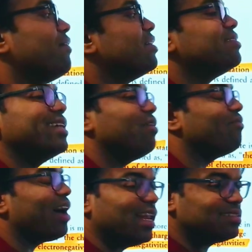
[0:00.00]
have the
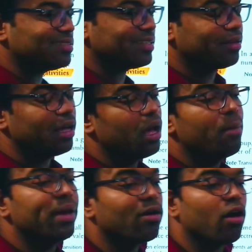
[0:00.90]
same valency
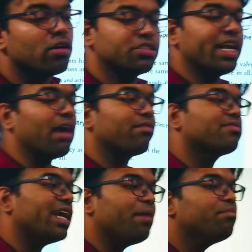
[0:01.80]
because they have
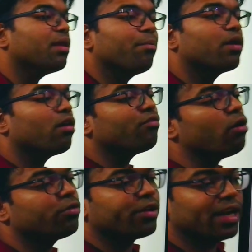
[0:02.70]
the same number of
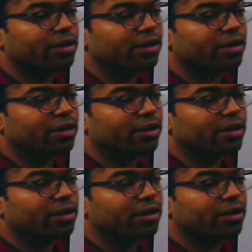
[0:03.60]
outer